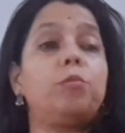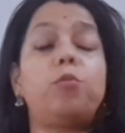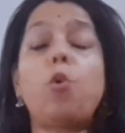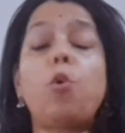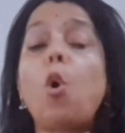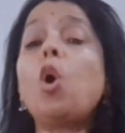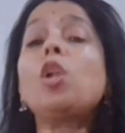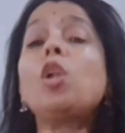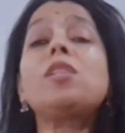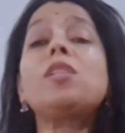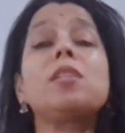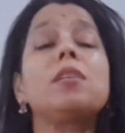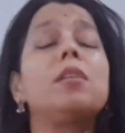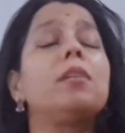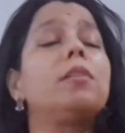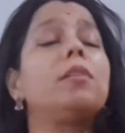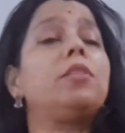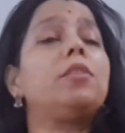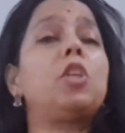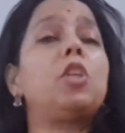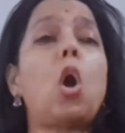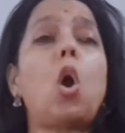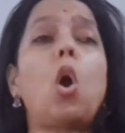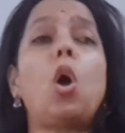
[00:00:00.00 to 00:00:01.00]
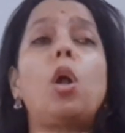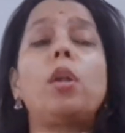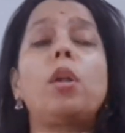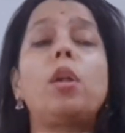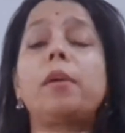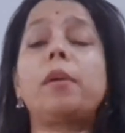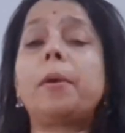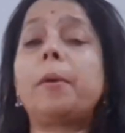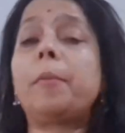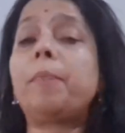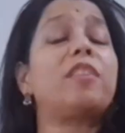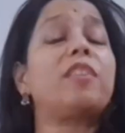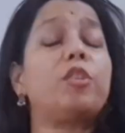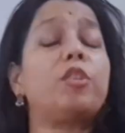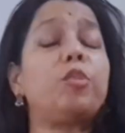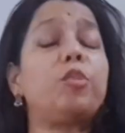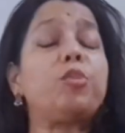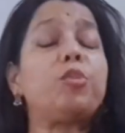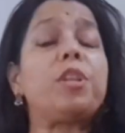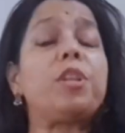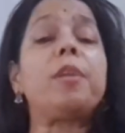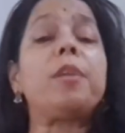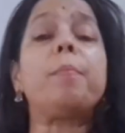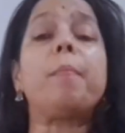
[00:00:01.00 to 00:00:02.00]
what your
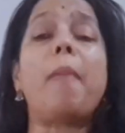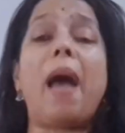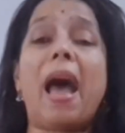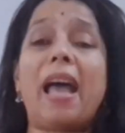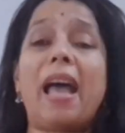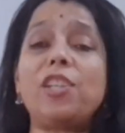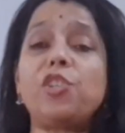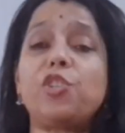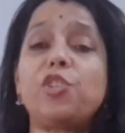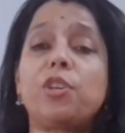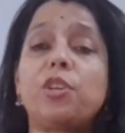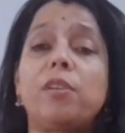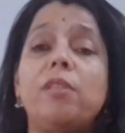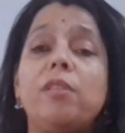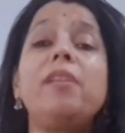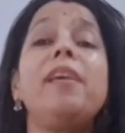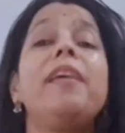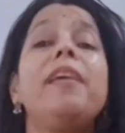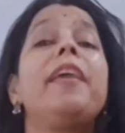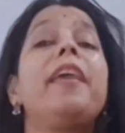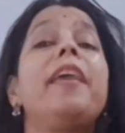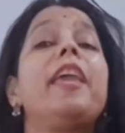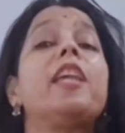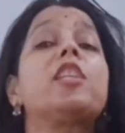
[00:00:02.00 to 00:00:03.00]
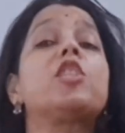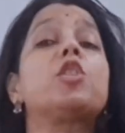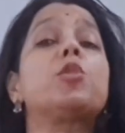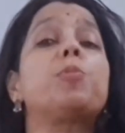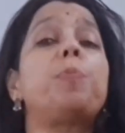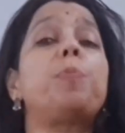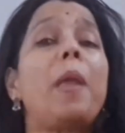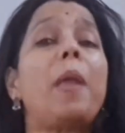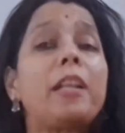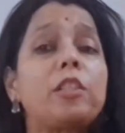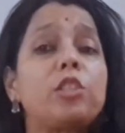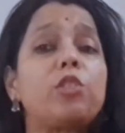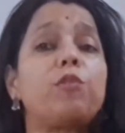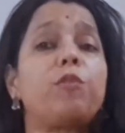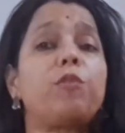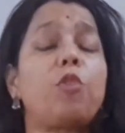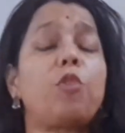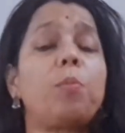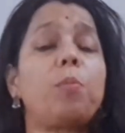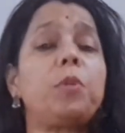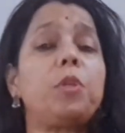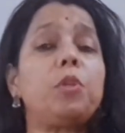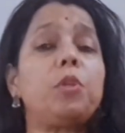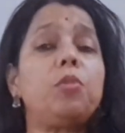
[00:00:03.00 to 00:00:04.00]
recruiting manager expects
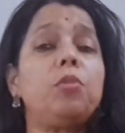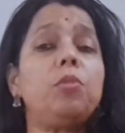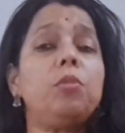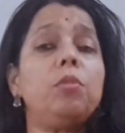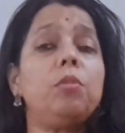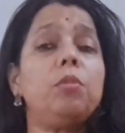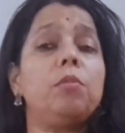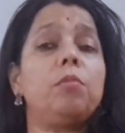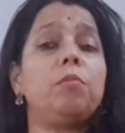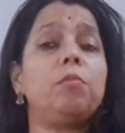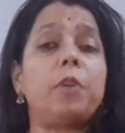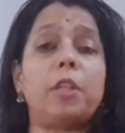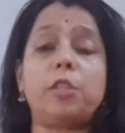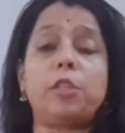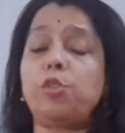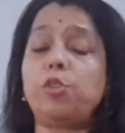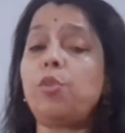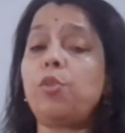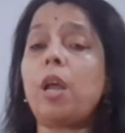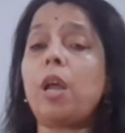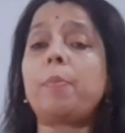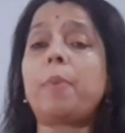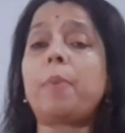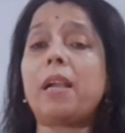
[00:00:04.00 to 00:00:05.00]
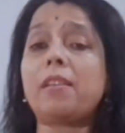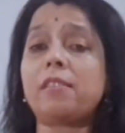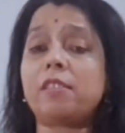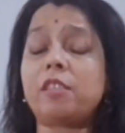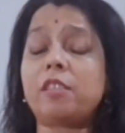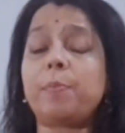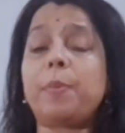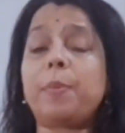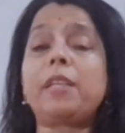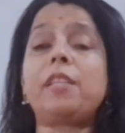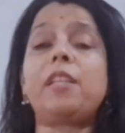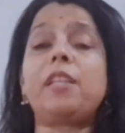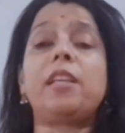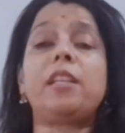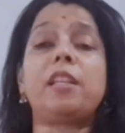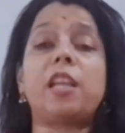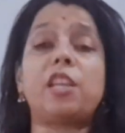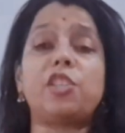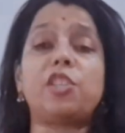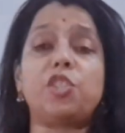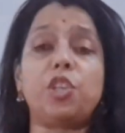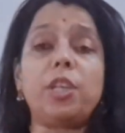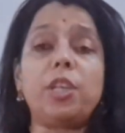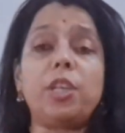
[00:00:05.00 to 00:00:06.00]
from you when you are participating in
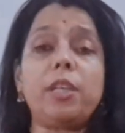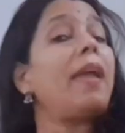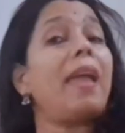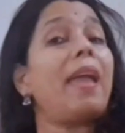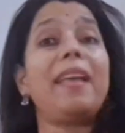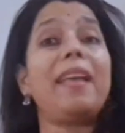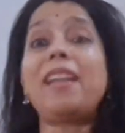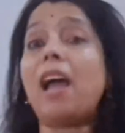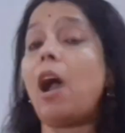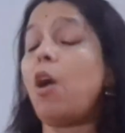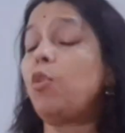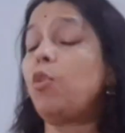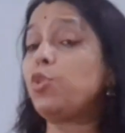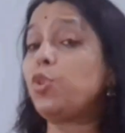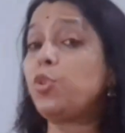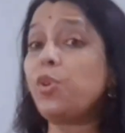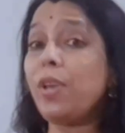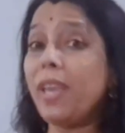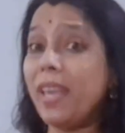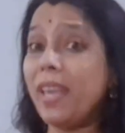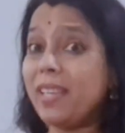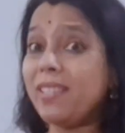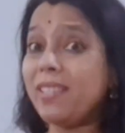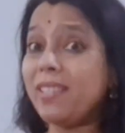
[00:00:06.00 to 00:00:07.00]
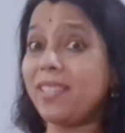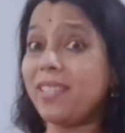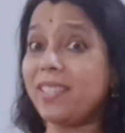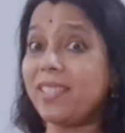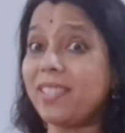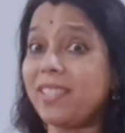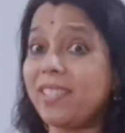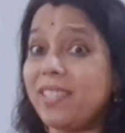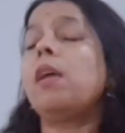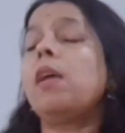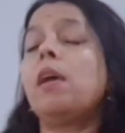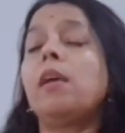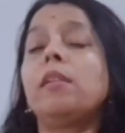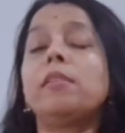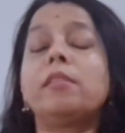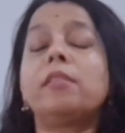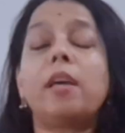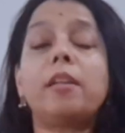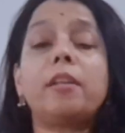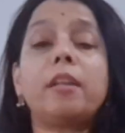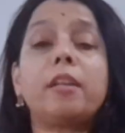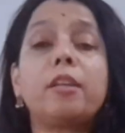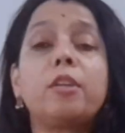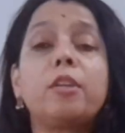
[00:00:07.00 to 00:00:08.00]
a GD and how to ace it.
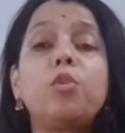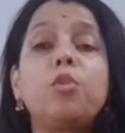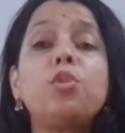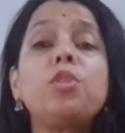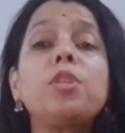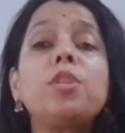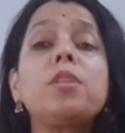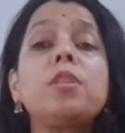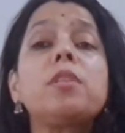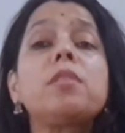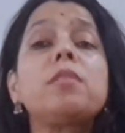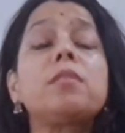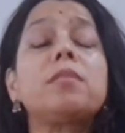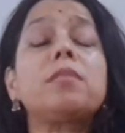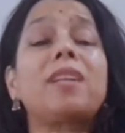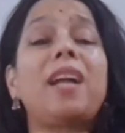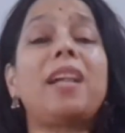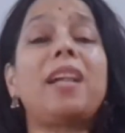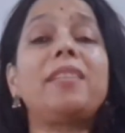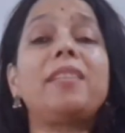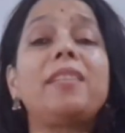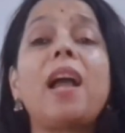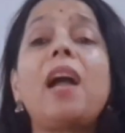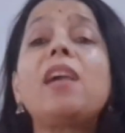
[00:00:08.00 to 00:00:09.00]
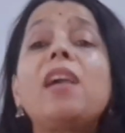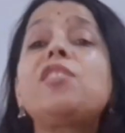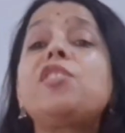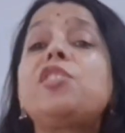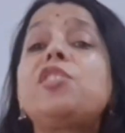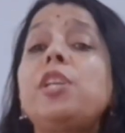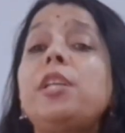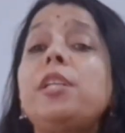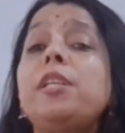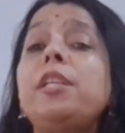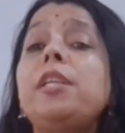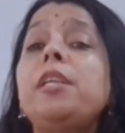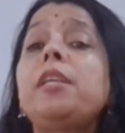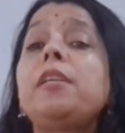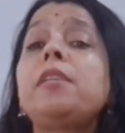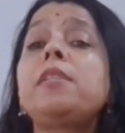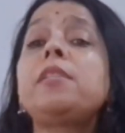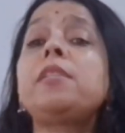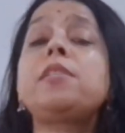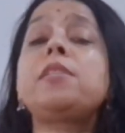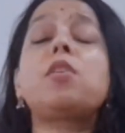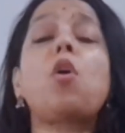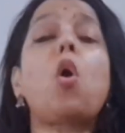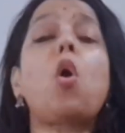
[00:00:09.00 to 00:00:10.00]
The recruiters conduct
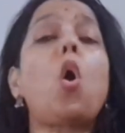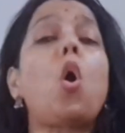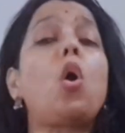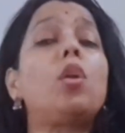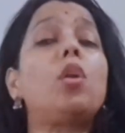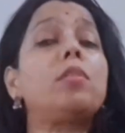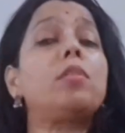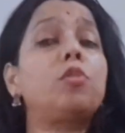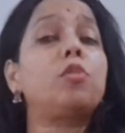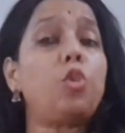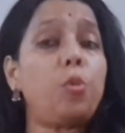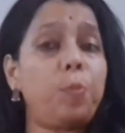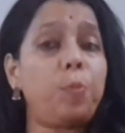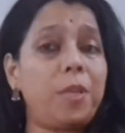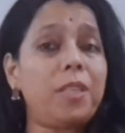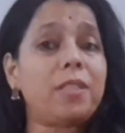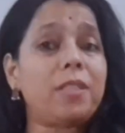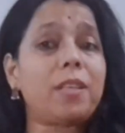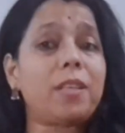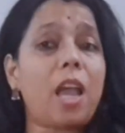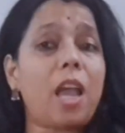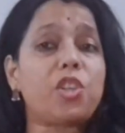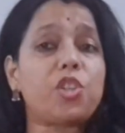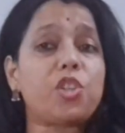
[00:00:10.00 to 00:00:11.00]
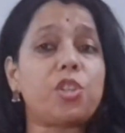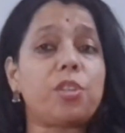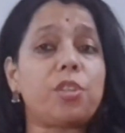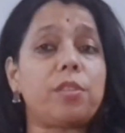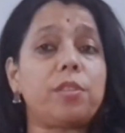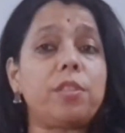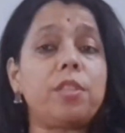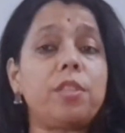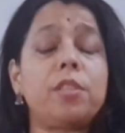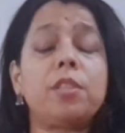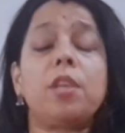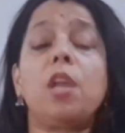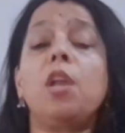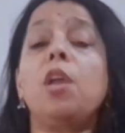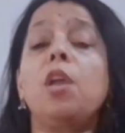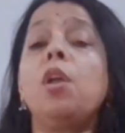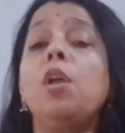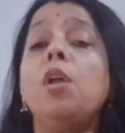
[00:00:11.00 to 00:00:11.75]
GDs or group discussions